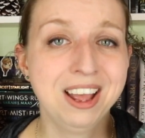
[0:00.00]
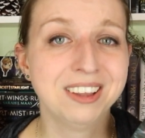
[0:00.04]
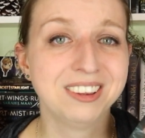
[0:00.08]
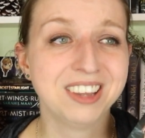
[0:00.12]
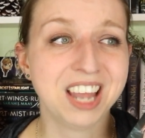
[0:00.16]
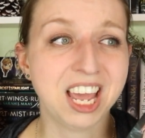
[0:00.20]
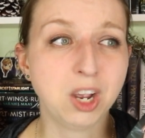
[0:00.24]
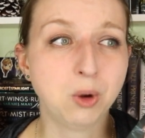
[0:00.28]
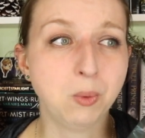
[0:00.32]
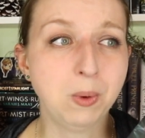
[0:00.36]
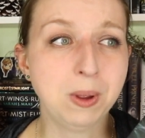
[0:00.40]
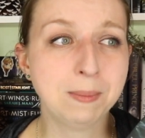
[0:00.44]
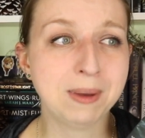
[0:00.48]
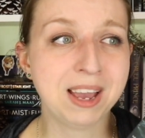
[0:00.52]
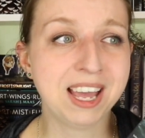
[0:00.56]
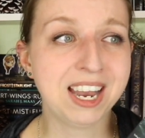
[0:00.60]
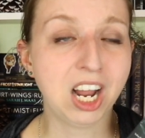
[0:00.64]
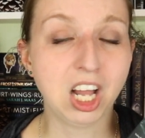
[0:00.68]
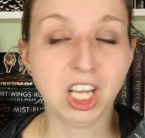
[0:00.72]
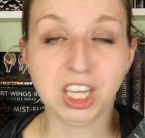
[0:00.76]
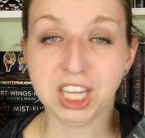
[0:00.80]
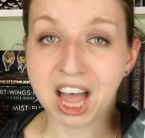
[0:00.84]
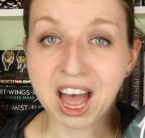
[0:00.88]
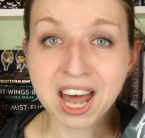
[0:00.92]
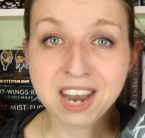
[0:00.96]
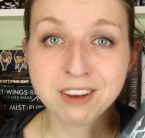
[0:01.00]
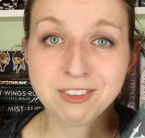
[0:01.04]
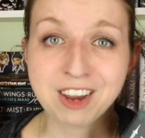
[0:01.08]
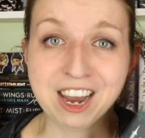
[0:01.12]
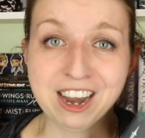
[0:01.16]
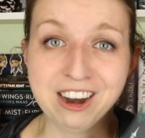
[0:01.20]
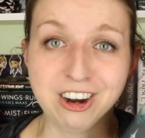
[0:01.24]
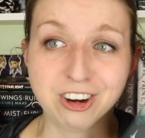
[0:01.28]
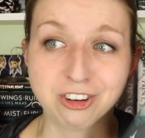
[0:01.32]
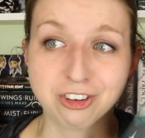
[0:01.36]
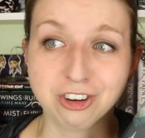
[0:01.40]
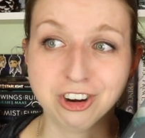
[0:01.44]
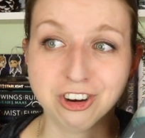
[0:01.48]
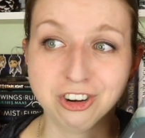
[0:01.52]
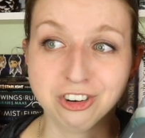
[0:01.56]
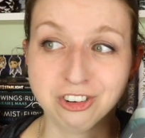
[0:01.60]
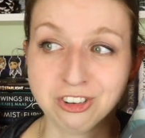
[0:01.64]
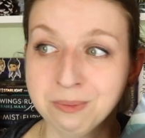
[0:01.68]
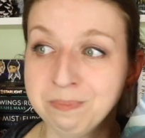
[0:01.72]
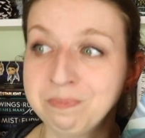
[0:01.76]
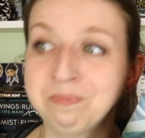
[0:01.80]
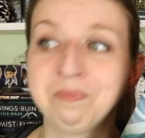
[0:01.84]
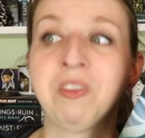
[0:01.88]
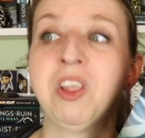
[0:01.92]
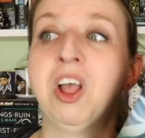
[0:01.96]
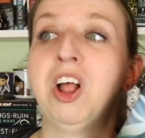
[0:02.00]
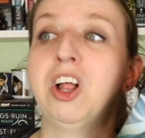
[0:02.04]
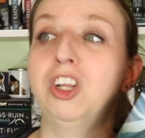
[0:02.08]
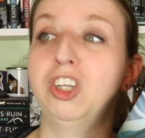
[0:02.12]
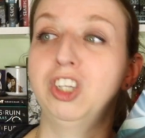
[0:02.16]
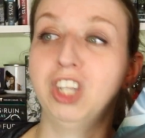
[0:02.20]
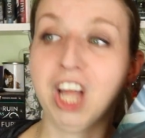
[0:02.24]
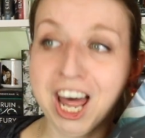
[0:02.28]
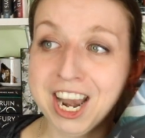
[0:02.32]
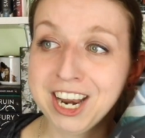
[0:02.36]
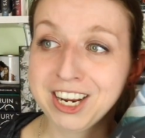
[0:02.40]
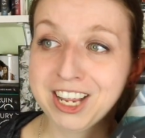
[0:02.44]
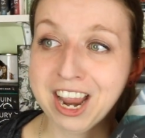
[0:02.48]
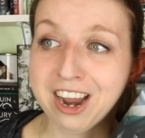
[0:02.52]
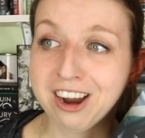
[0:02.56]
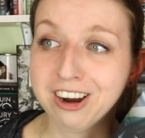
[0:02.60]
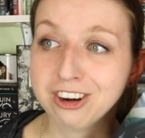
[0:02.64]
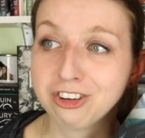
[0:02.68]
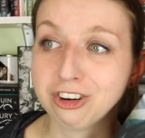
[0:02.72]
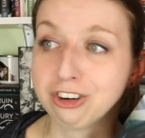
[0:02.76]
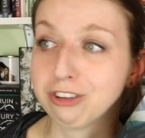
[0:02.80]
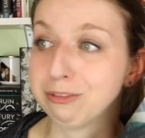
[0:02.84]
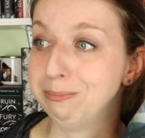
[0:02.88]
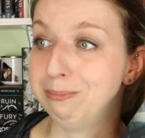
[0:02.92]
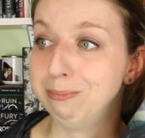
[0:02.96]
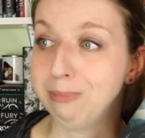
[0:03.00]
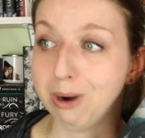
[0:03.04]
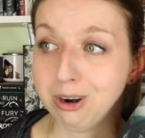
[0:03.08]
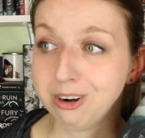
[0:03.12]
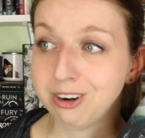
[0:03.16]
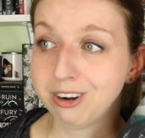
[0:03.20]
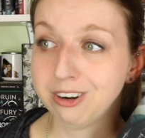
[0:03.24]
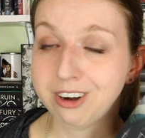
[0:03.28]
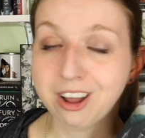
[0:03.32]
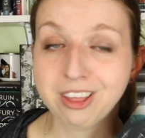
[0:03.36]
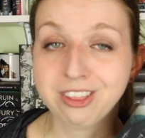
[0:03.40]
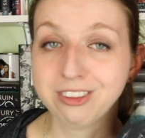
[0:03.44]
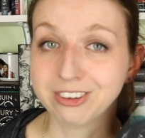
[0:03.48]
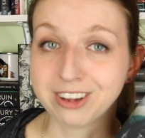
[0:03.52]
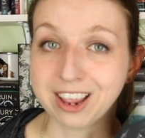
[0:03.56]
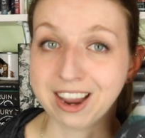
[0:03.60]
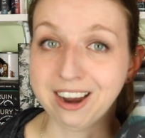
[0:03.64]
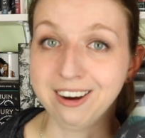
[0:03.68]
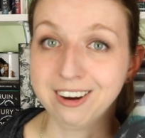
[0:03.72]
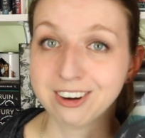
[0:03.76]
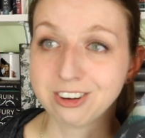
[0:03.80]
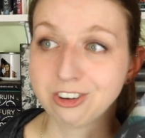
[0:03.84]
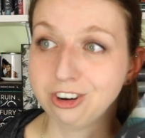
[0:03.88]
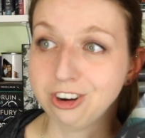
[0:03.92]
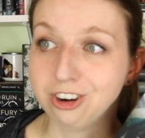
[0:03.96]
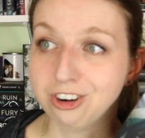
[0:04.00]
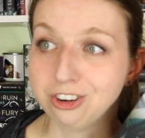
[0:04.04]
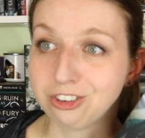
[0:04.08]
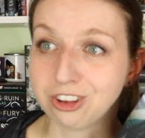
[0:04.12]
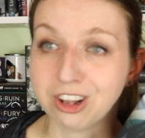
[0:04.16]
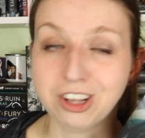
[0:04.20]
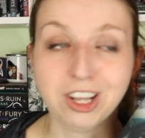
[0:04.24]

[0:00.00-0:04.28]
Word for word: Like, we met a lot of characters, a lot of characters murdered other characters,